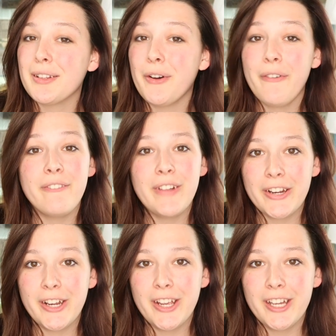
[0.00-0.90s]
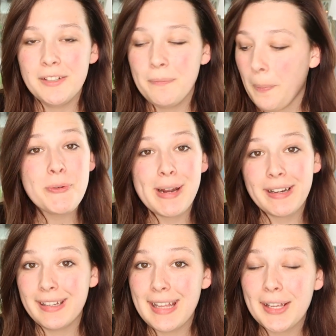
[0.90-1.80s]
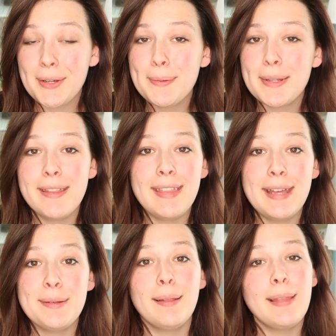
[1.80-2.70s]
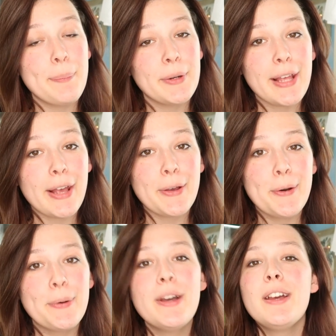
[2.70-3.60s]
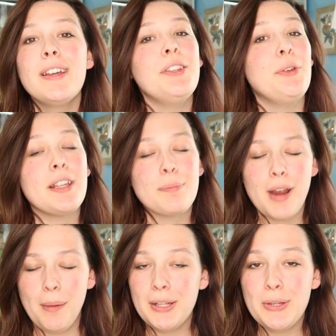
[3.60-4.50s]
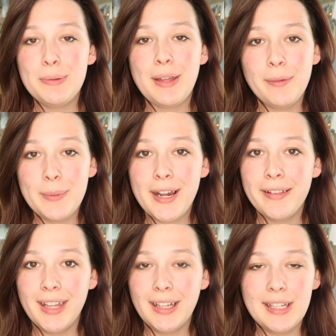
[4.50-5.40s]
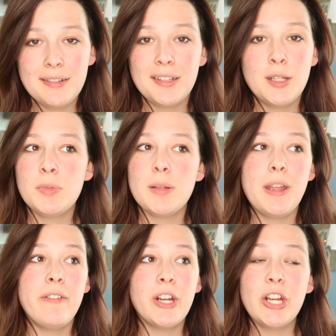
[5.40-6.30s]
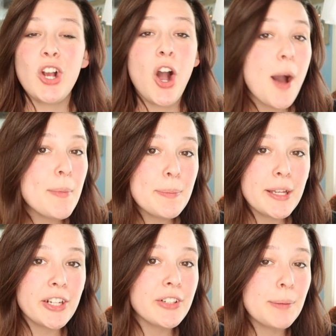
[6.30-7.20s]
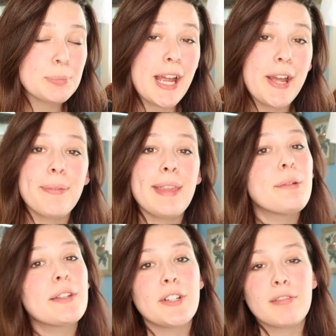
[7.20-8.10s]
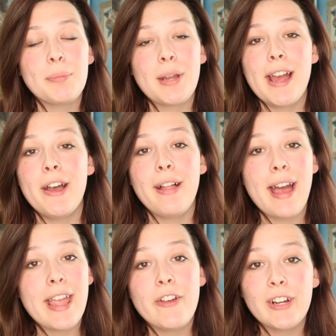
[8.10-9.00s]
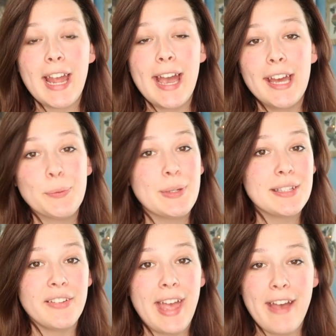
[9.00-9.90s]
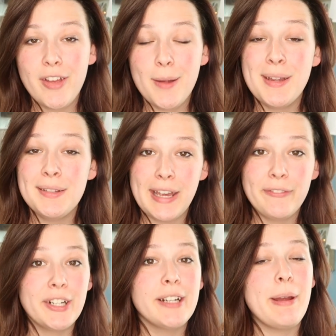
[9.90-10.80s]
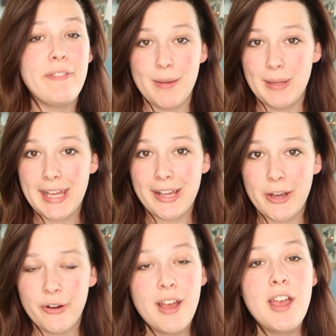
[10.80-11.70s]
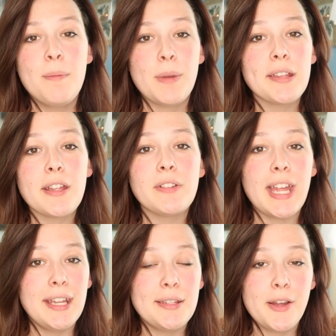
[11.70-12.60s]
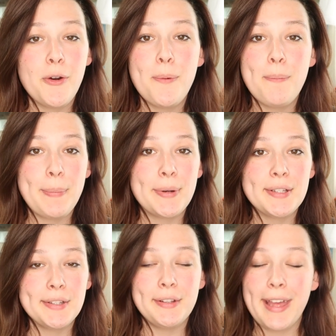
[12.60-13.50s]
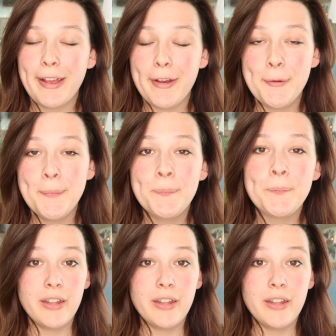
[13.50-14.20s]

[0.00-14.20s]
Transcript: So very good. We're back to geckos and that is a leopard gecko. You guys probably knew that would be on the list. That seems to be a very common beginner reptile. That was the first reptile I ever had. We still have him, Zephyr, my family gecko. But I also have Queso, my personal gecko.